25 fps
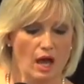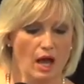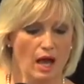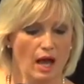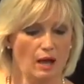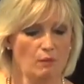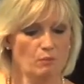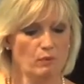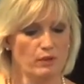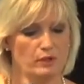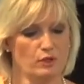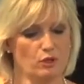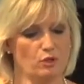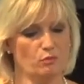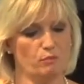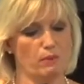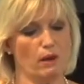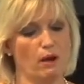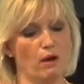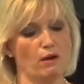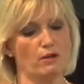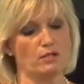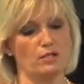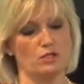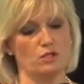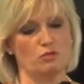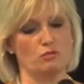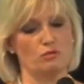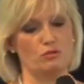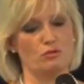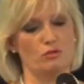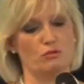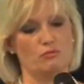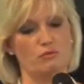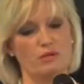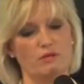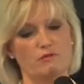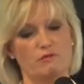And when you pass through
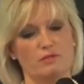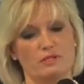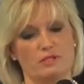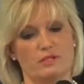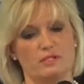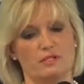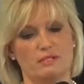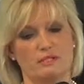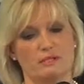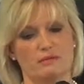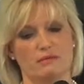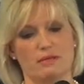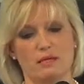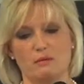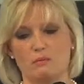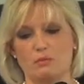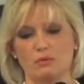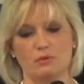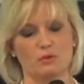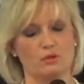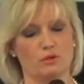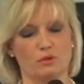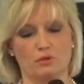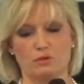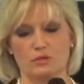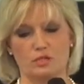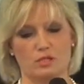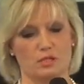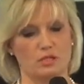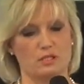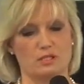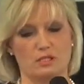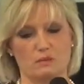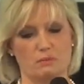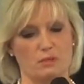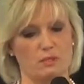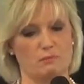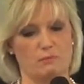the rivers, they will not
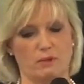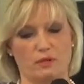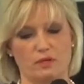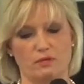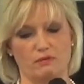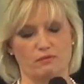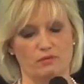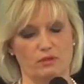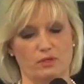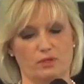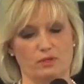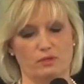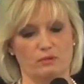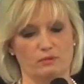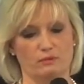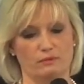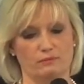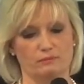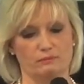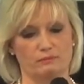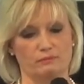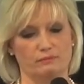sweep over you.